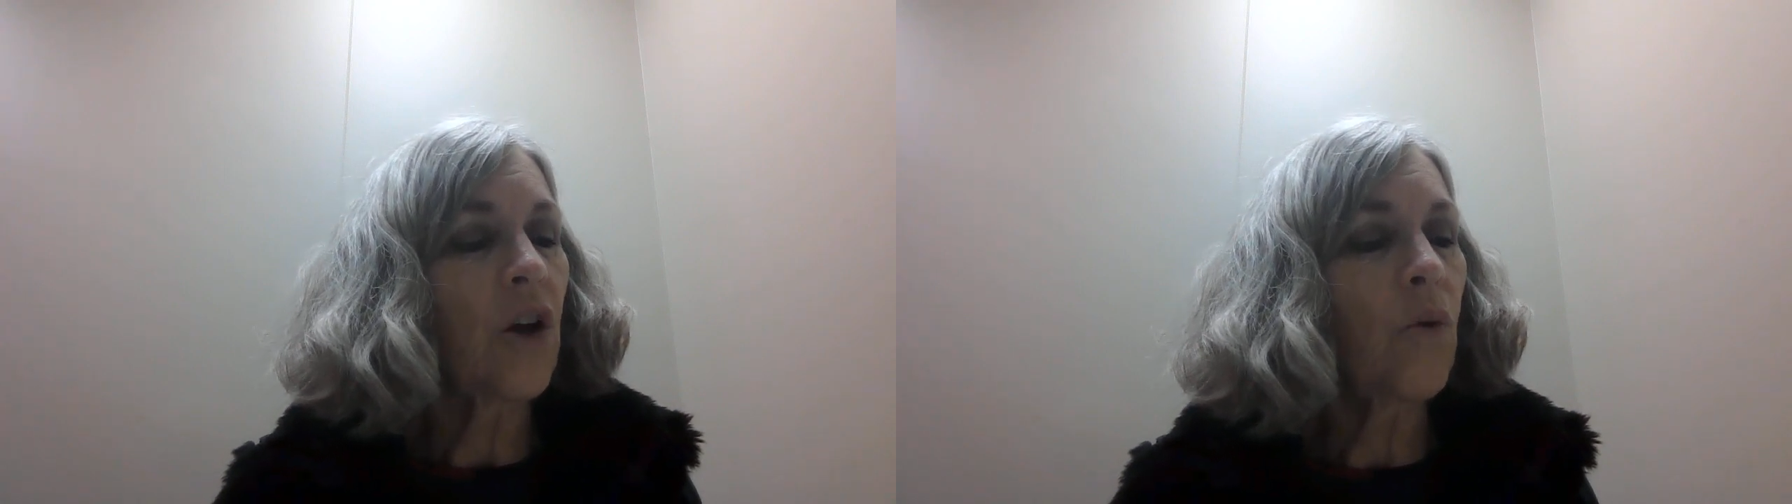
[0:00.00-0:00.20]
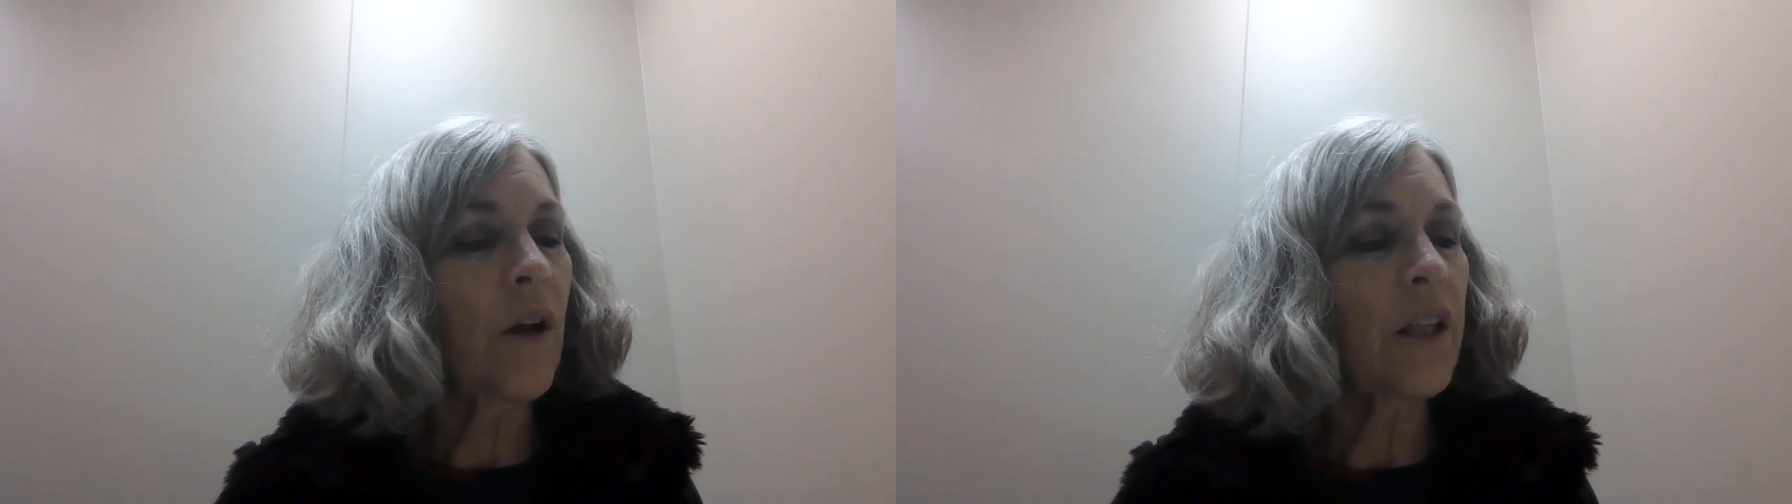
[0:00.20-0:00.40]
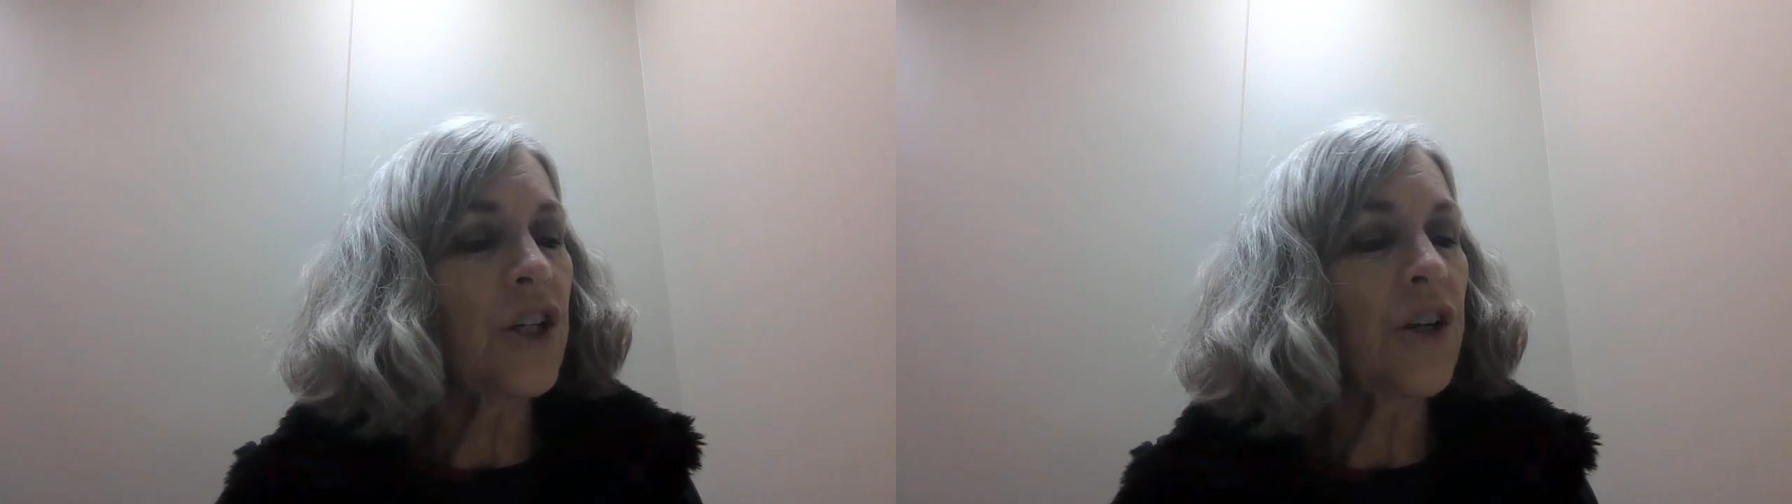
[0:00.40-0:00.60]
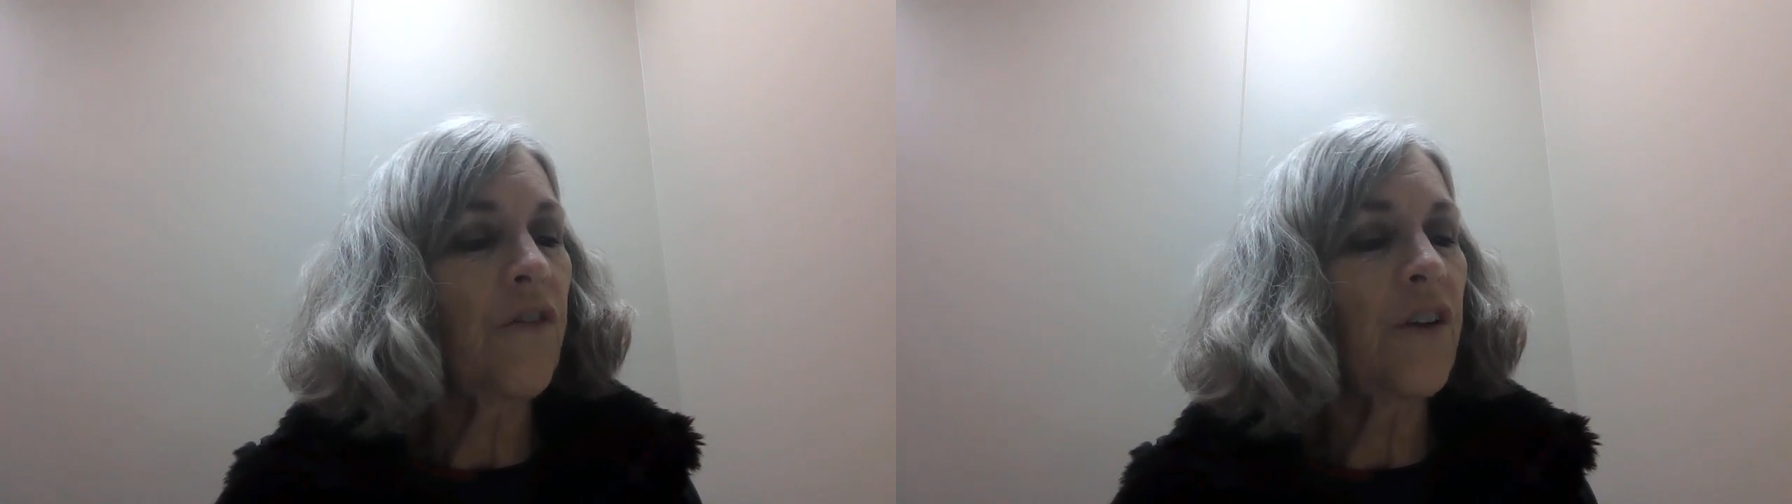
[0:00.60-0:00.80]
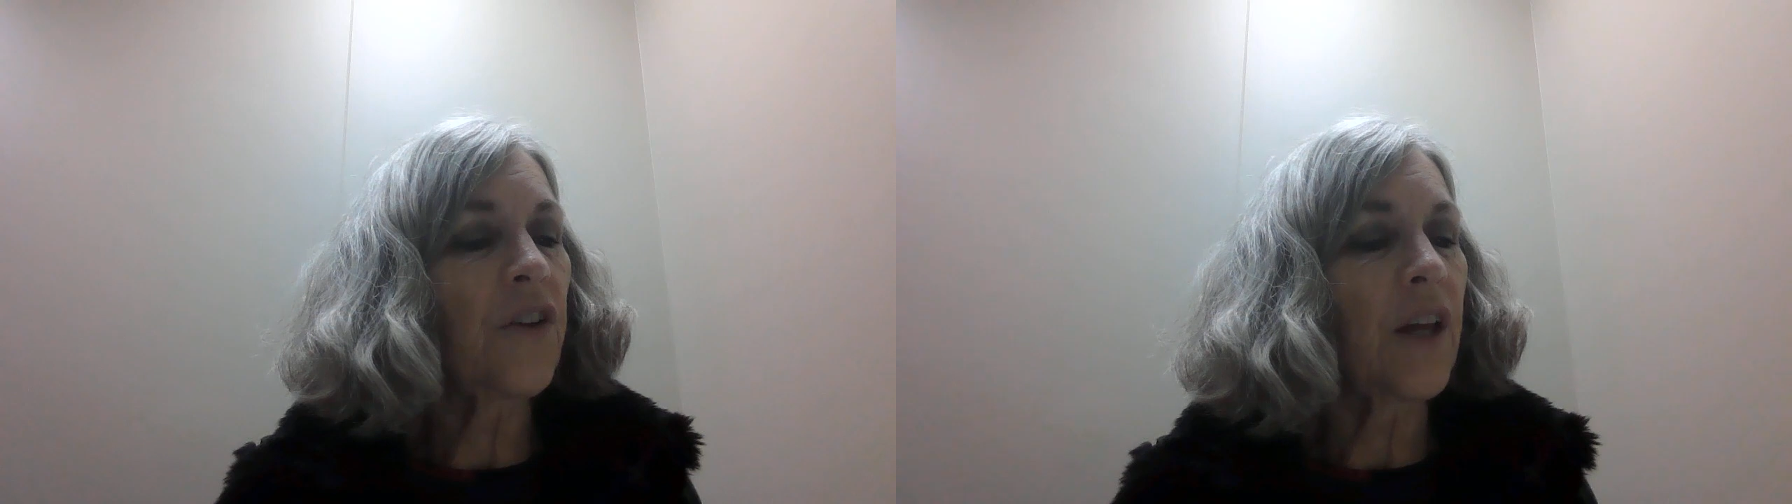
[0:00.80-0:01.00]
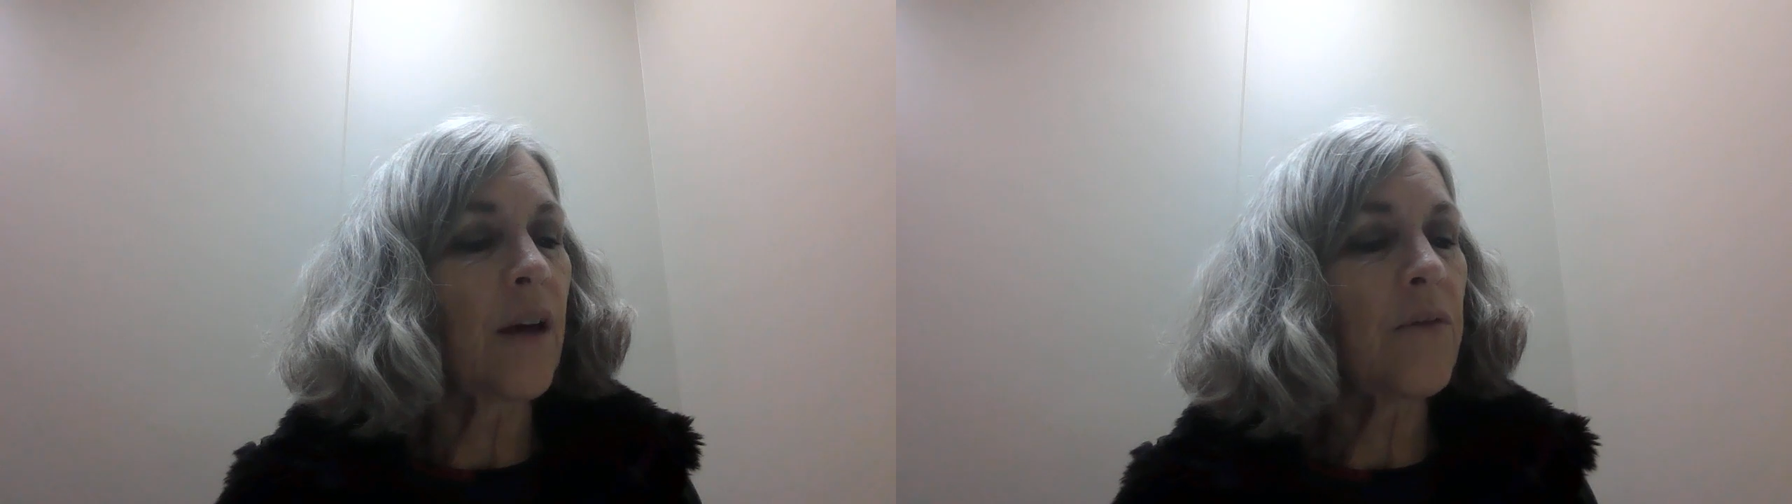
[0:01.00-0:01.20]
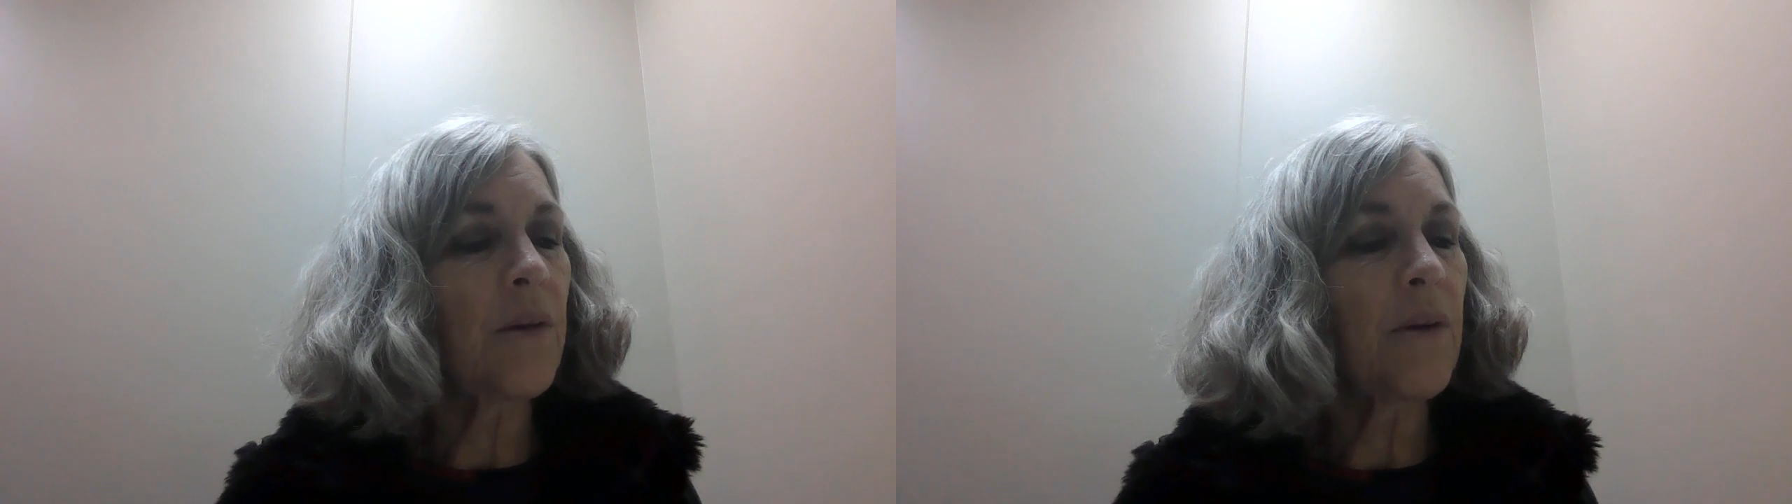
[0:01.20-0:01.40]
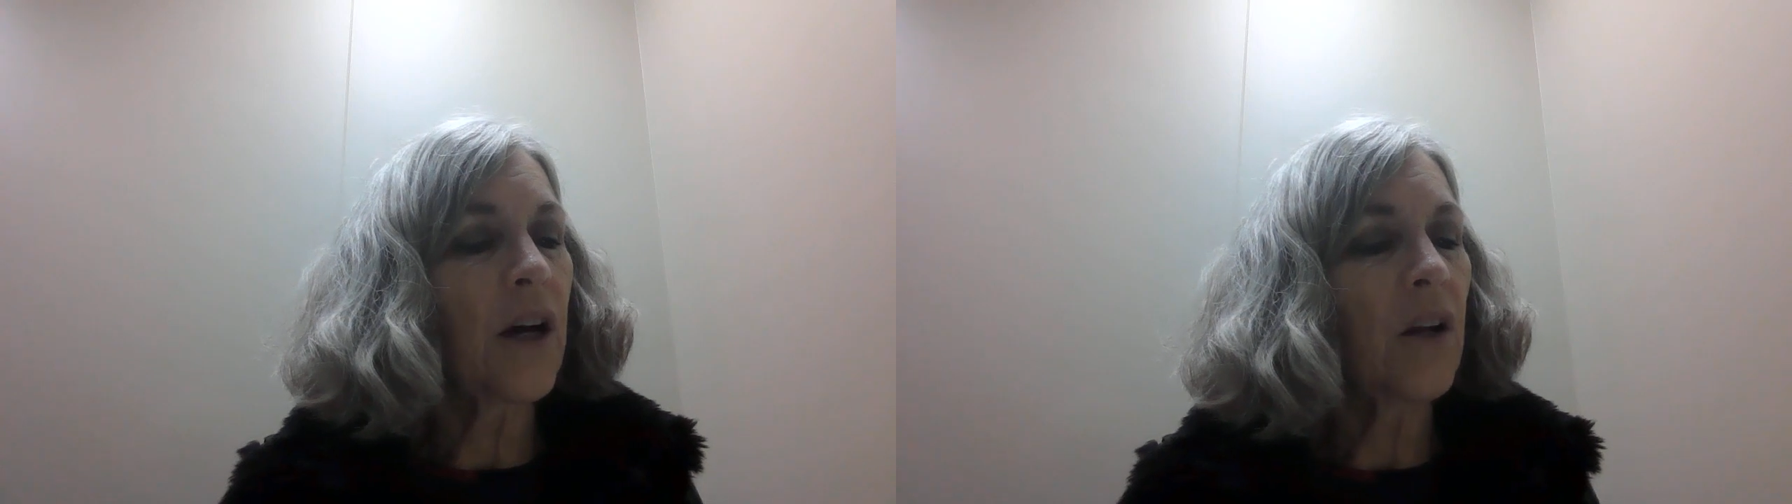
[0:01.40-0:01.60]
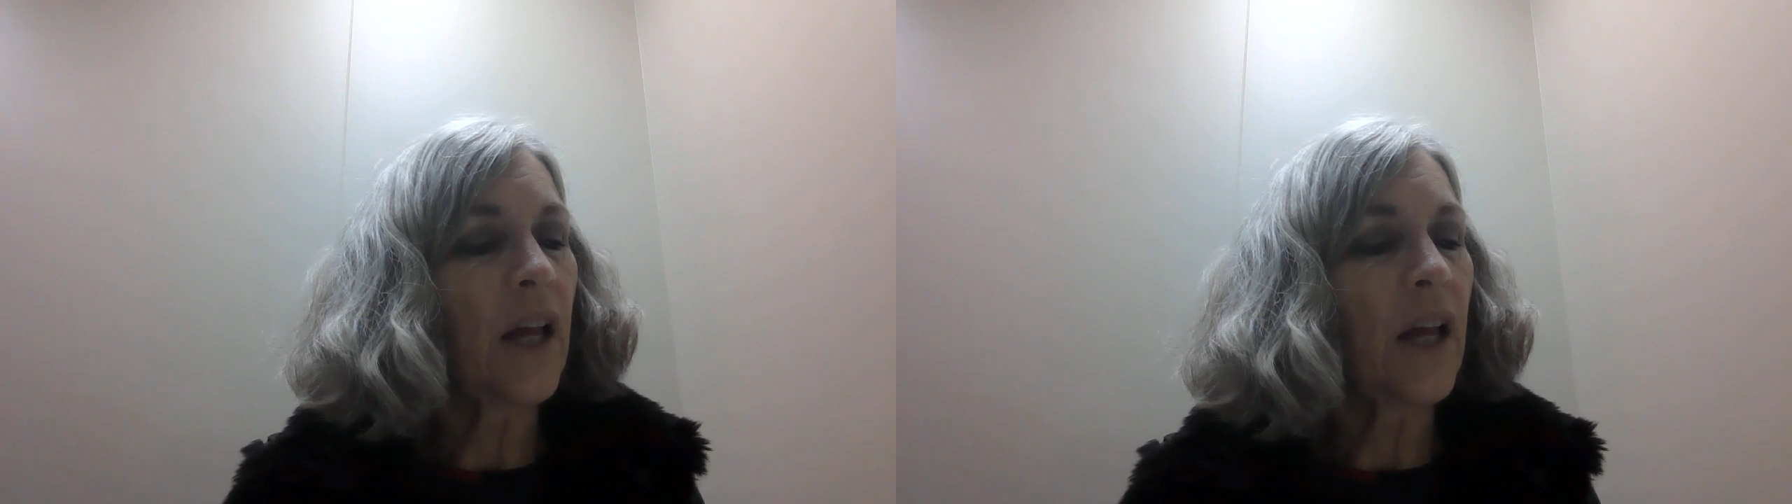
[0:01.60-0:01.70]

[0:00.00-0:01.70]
Quickly she filled the empty bottle